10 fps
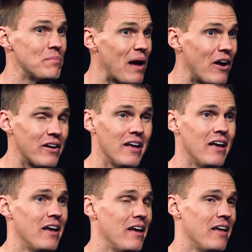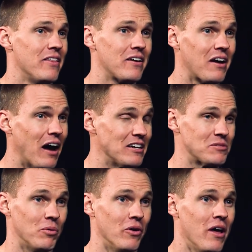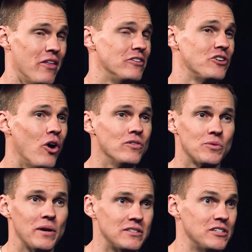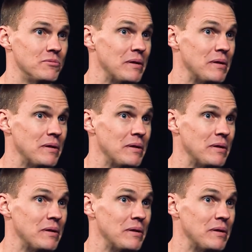about the gospel? The Jehovah's Witnesses